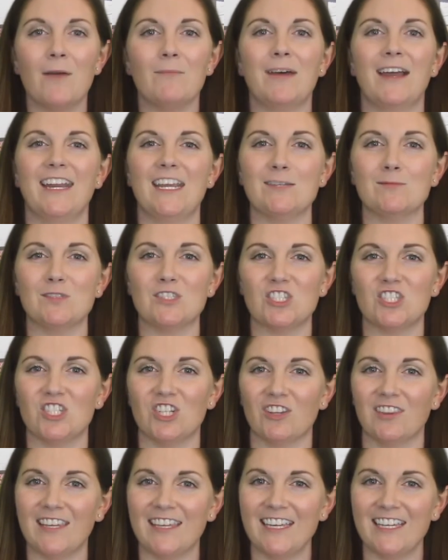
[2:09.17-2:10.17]
My name is
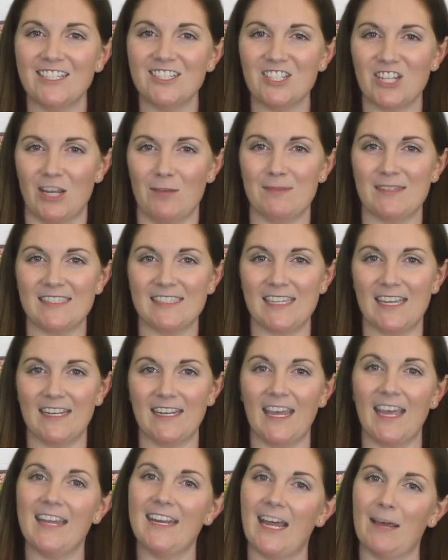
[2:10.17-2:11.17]
Jillian
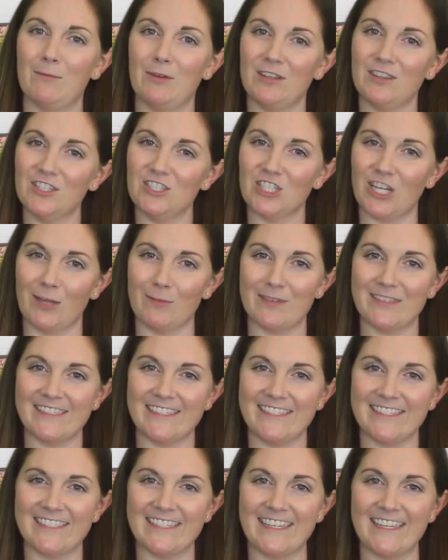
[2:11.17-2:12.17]
Jamison, and I'm with the
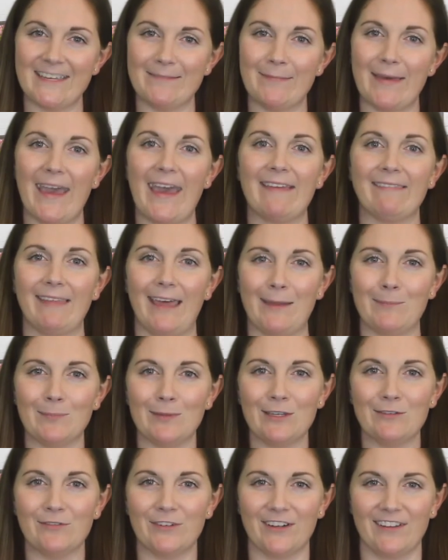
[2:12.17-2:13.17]
Jamison team at
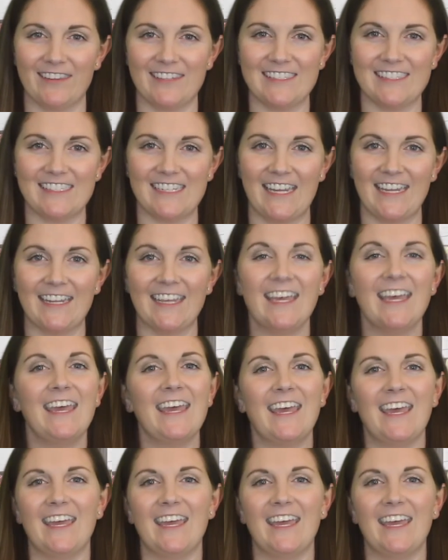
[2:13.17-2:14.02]
Likely Real Estate,